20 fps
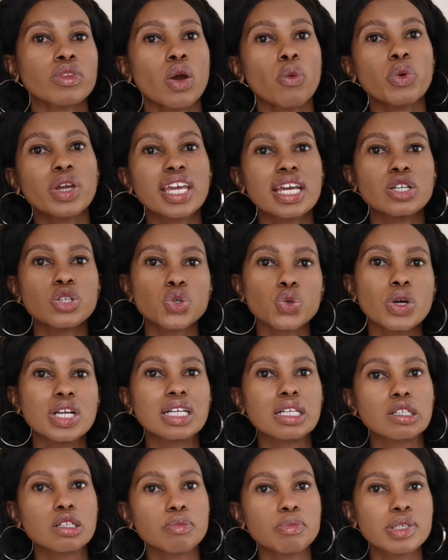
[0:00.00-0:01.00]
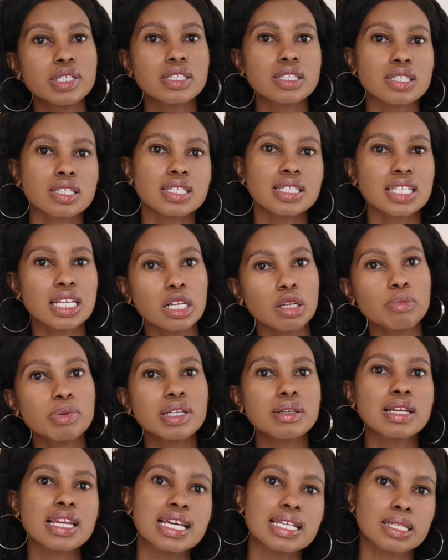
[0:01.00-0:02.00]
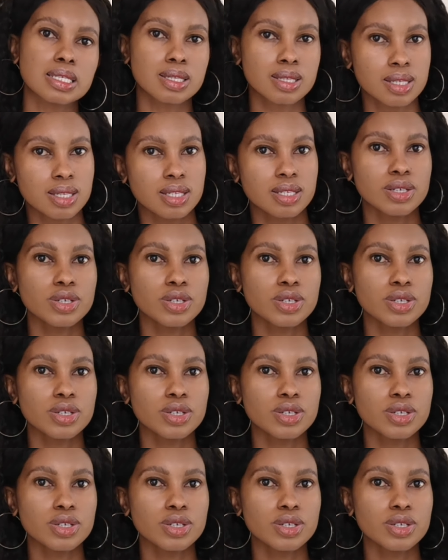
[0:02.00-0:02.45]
we can do a little bit, it's a little bit less,